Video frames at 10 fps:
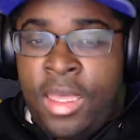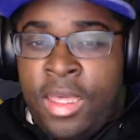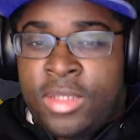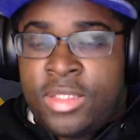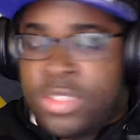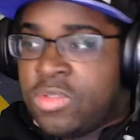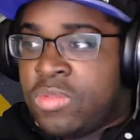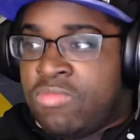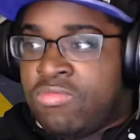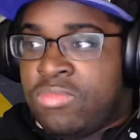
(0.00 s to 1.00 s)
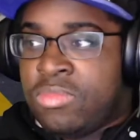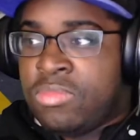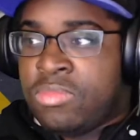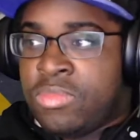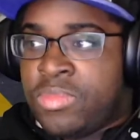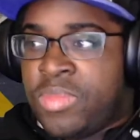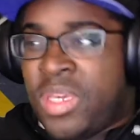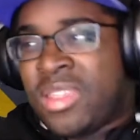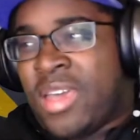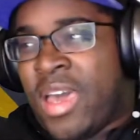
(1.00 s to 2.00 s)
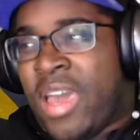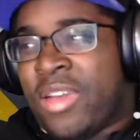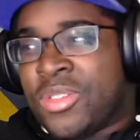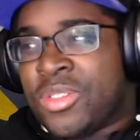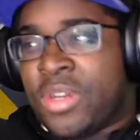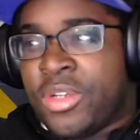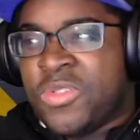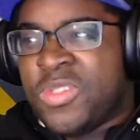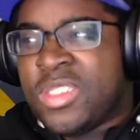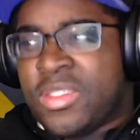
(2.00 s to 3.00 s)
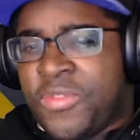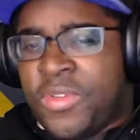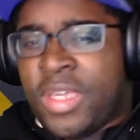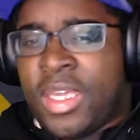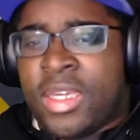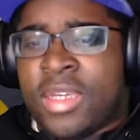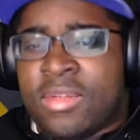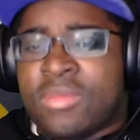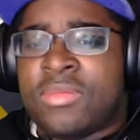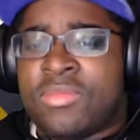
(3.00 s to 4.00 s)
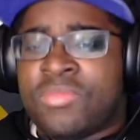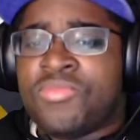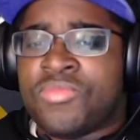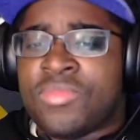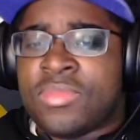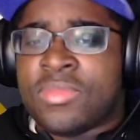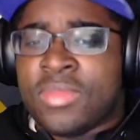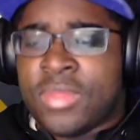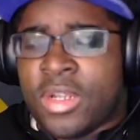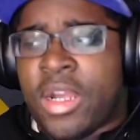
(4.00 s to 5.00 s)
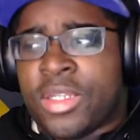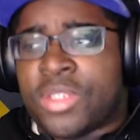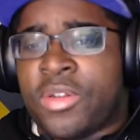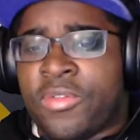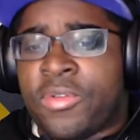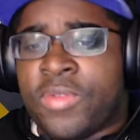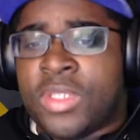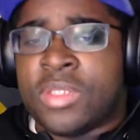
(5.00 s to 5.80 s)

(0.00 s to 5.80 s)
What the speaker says: just pick the higher star units if you can. They're higher star for a reason.